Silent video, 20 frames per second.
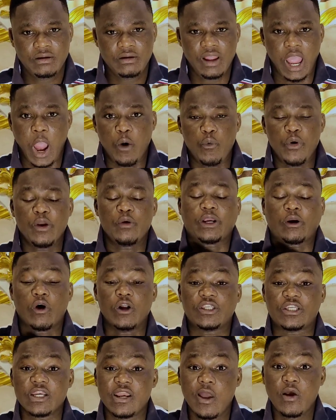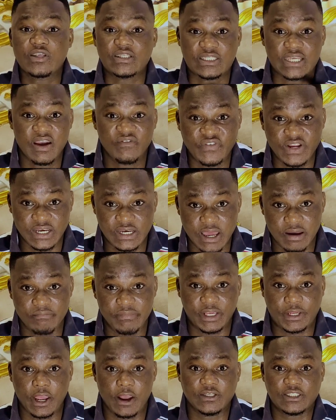And we continue serving them
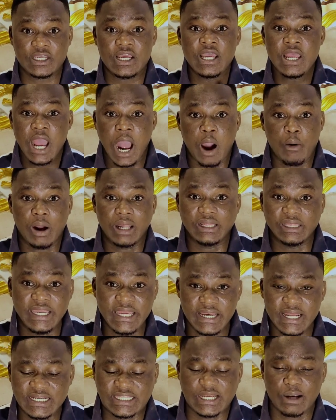because our leaders,